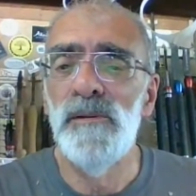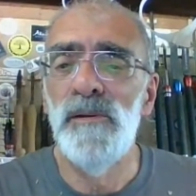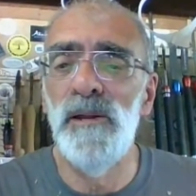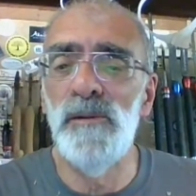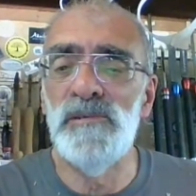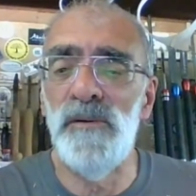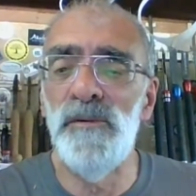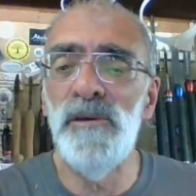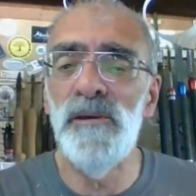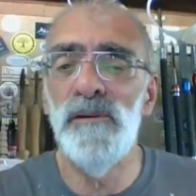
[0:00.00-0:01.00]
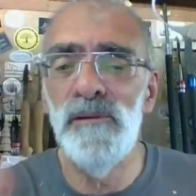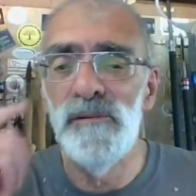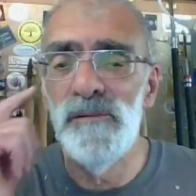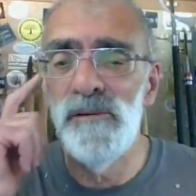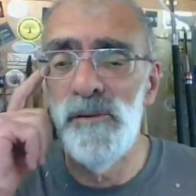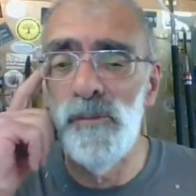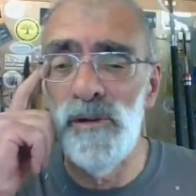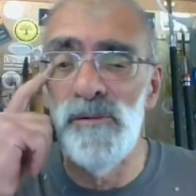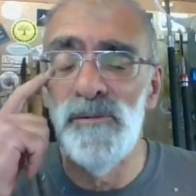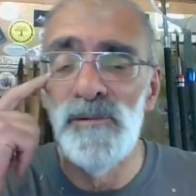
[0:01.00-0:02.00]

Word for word: Hello Terry, are you well?